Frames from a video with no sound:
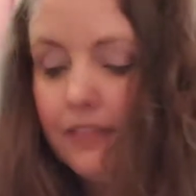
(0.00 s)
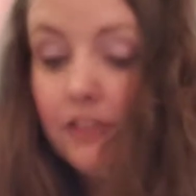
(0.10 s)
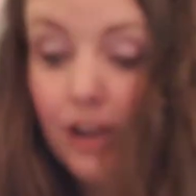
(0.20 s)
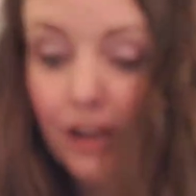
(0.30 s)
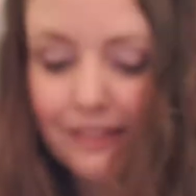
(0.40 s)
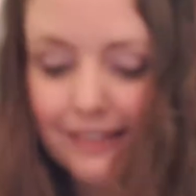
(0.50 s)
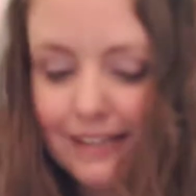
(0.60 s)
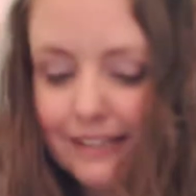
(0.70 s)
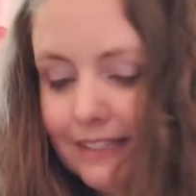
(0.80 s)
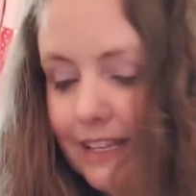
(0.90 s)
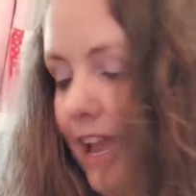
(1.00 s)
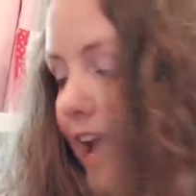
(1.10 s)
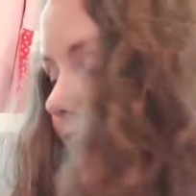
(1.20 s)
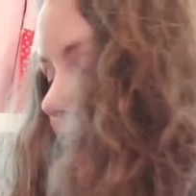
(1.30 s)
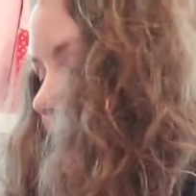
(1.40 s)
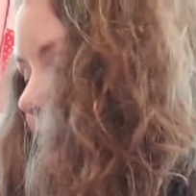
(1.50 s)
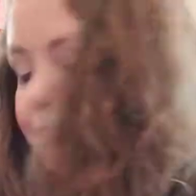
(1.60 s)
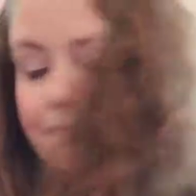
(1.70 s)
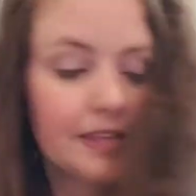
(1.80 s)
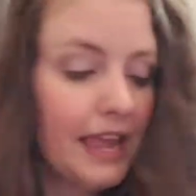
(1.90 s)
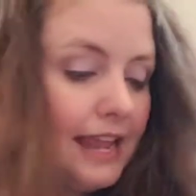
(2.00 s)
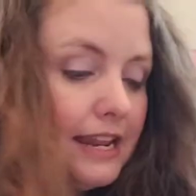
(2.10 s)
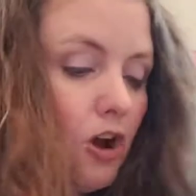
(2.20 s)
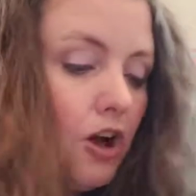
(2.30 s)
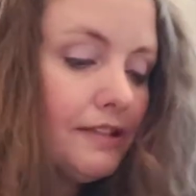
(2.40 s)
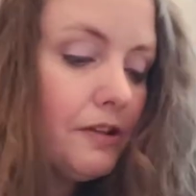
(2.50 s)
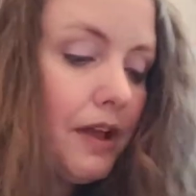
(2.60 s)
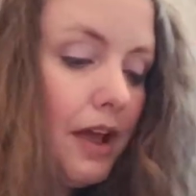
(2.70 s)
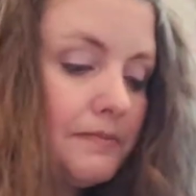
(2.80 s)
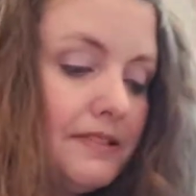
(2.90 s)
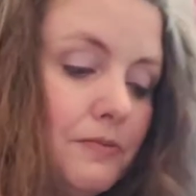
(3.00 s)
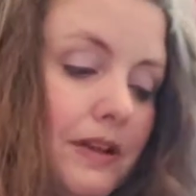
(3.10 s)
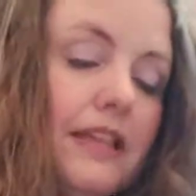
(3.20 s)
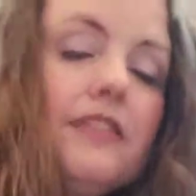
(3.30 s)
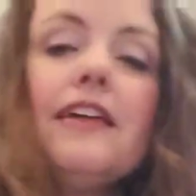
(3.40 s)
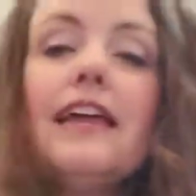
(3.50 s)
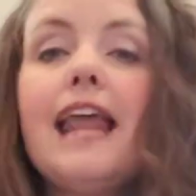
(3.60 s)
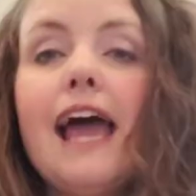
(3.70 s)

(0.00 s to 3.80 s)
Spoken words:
the child's text. And it also comes with an